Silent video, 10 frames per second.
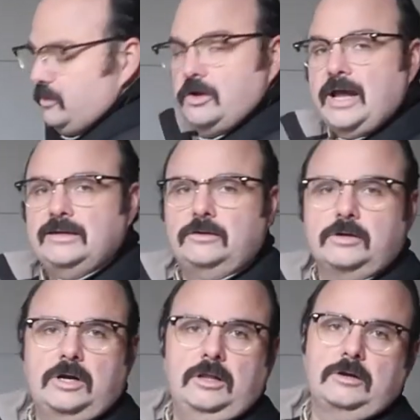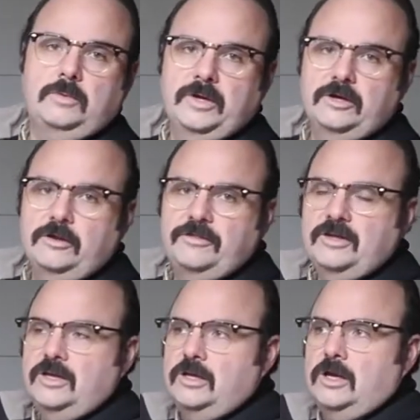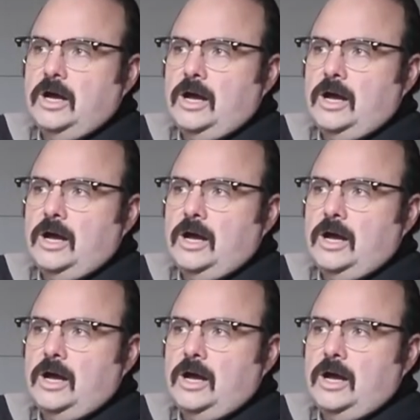you look at it on a color wheel, the